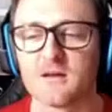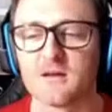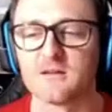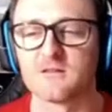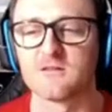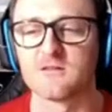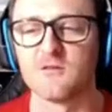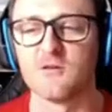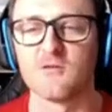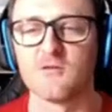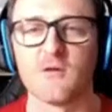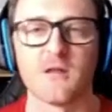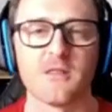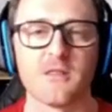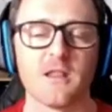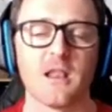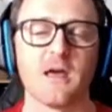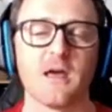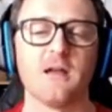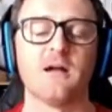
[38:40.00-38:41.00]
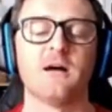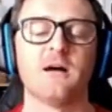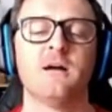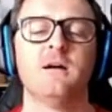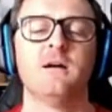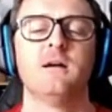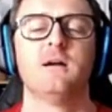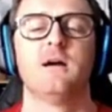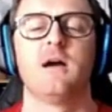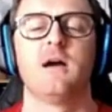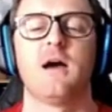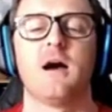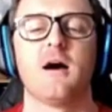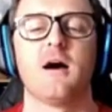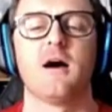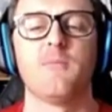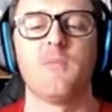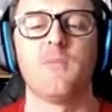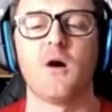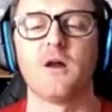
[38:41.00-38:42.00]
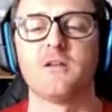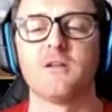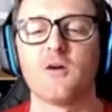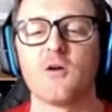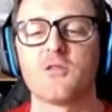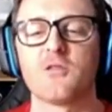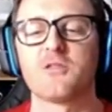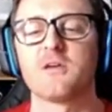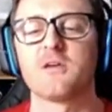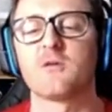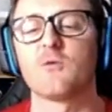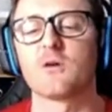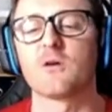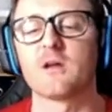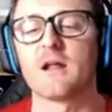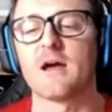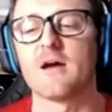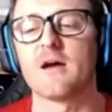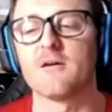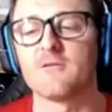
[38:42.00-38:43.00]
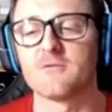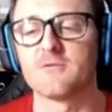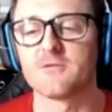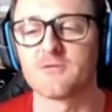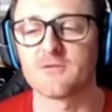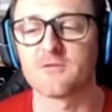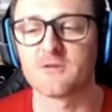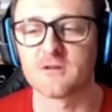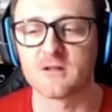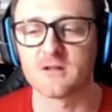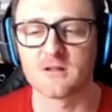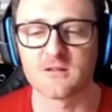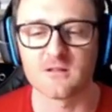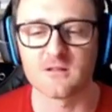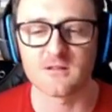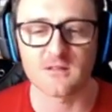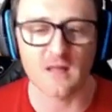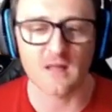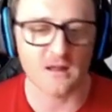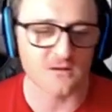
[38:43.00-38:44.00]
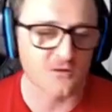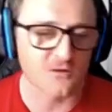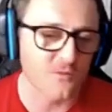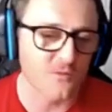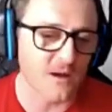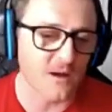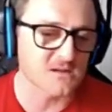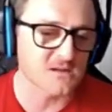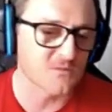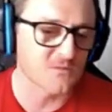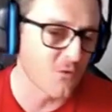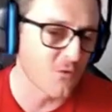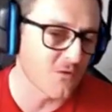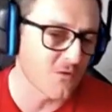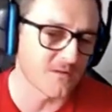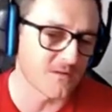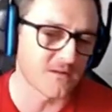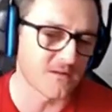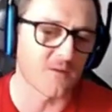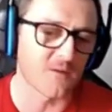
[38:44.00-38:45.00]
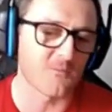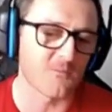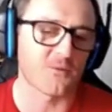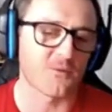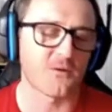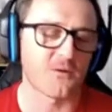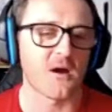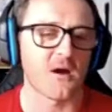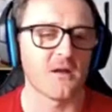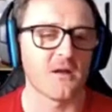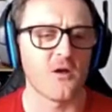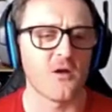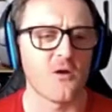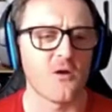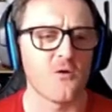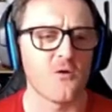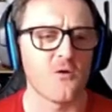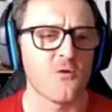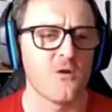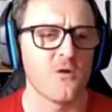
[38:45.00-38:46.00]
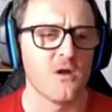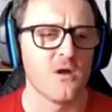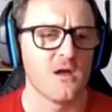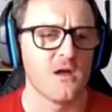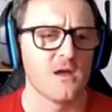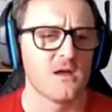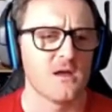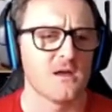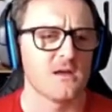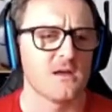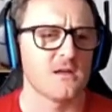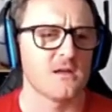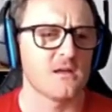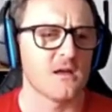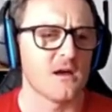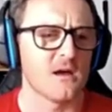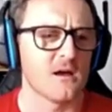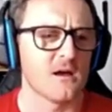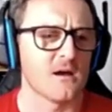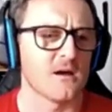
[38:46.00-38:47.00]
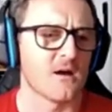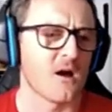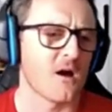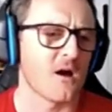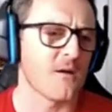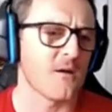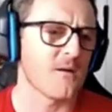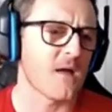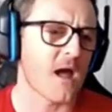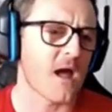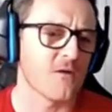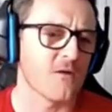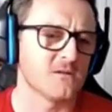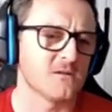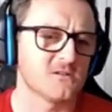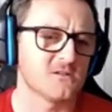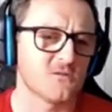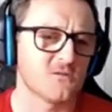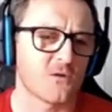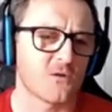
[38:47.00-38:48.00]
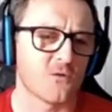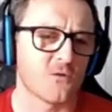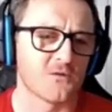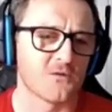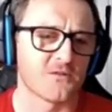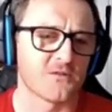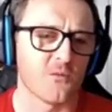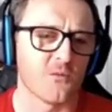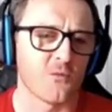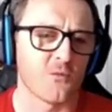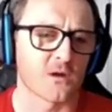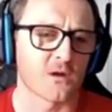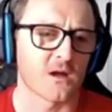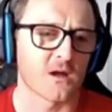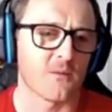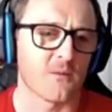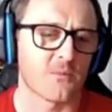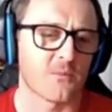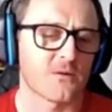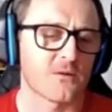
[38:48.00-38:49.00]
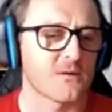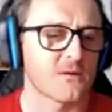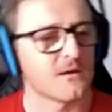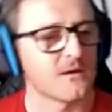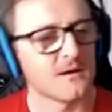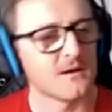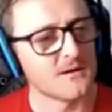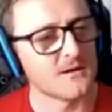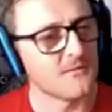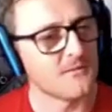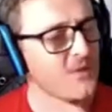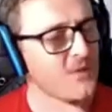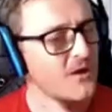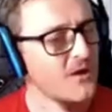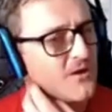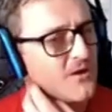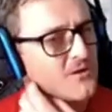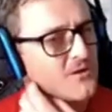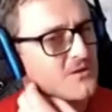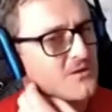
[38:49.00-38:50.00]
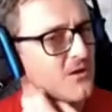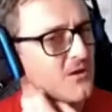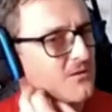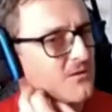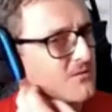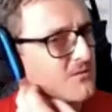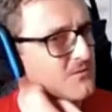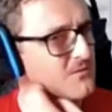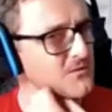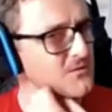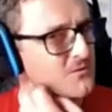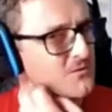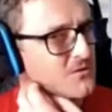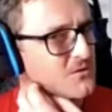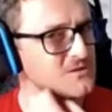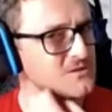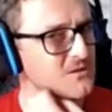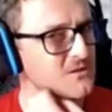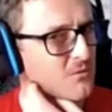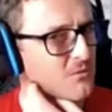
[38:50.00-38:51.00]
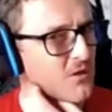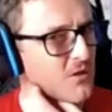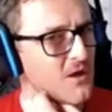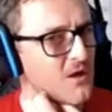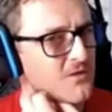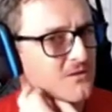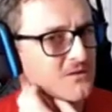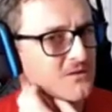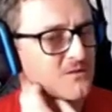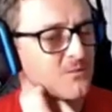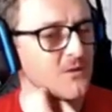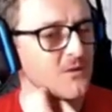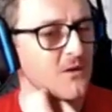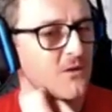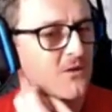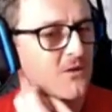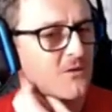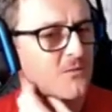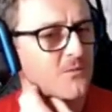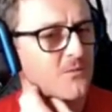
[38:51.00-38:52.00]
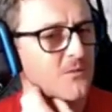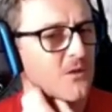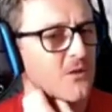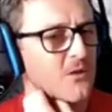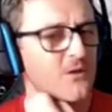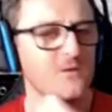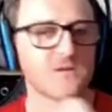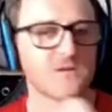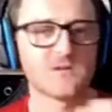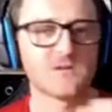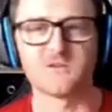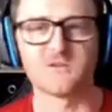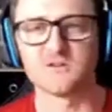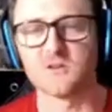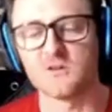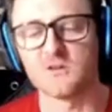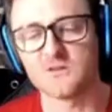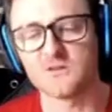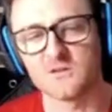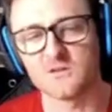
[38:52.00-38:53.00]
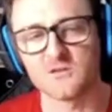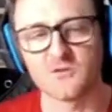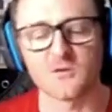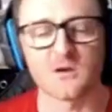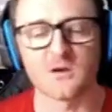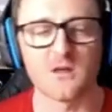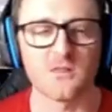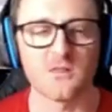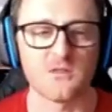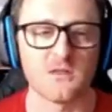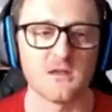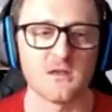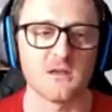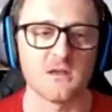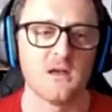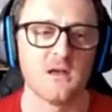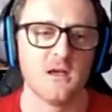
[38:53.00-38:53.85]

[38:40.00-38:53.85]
sooner rather than later. I don't think we're going to have that too much more of a dump. I know, Harry. Did you want to also bring up? I know you don't usually rely on this, but a lot of institutions look at the